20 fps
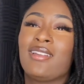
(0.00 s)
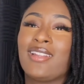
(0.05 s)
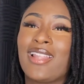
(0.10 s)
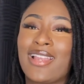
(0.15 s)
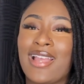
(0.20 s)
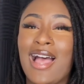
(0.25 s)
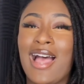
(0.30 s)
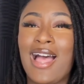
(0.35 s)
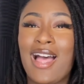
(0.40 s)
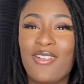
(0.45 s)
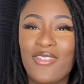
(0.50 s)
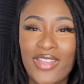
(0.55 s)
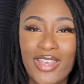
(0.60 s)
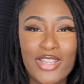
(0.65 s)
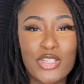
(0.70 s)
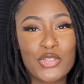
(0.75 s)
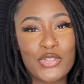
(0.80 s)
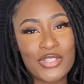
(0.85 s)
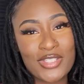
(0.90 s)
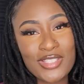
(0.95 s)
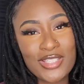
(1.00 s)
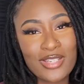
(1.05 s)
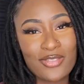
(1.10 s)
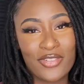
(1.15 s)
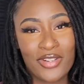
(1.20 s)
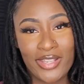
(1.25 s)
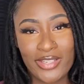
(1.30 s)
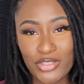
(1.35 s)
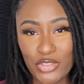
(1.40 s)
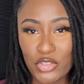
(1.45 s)
I have an interesting
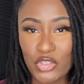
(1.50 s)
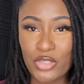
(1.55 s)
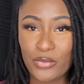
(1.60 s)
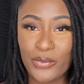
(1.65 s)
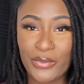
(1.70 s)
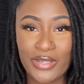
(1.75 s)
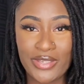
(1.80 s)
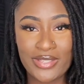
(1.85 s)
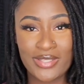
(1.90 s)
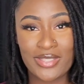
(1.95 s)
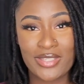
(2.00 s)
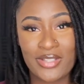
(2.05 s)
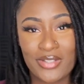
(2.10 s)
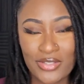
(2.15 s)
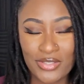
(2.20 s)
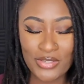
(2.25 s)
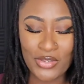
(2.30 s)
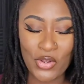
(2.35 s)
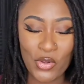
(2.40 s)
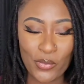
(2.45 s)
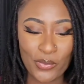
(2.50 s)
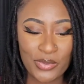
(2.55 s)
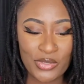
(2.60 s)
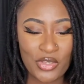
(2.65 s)
relationship with Casile Soap.